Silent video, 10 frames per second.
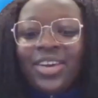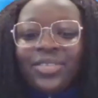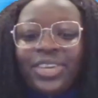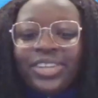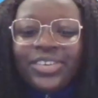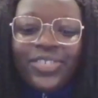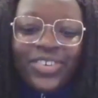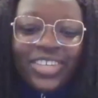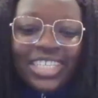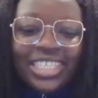We look
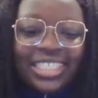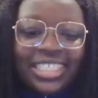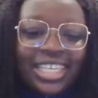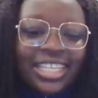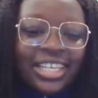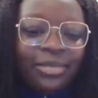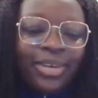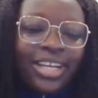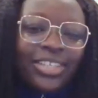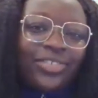forward to seeing the
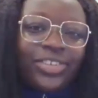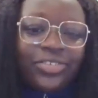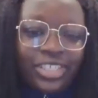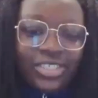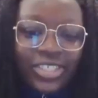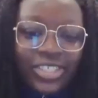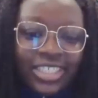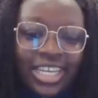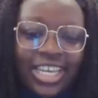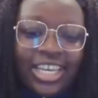impact of your
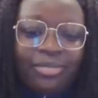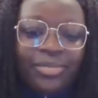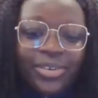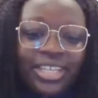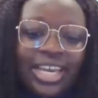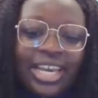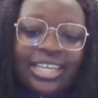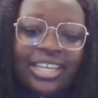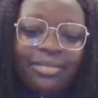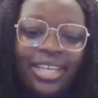research in both the
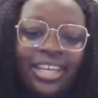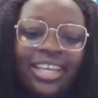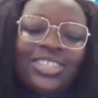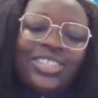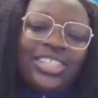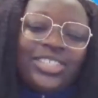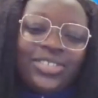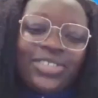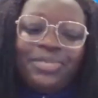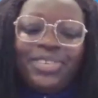academic and
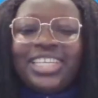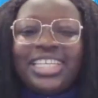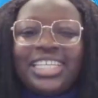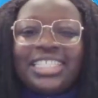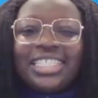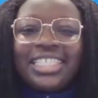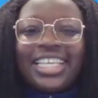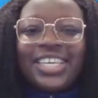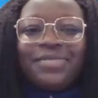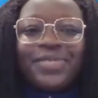educational communities.
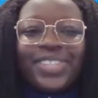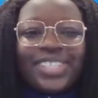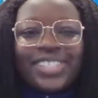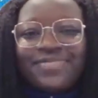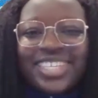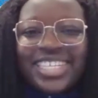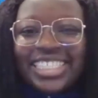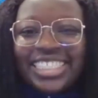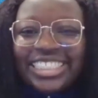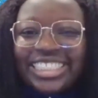Thank you both so
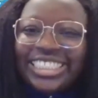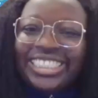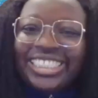much.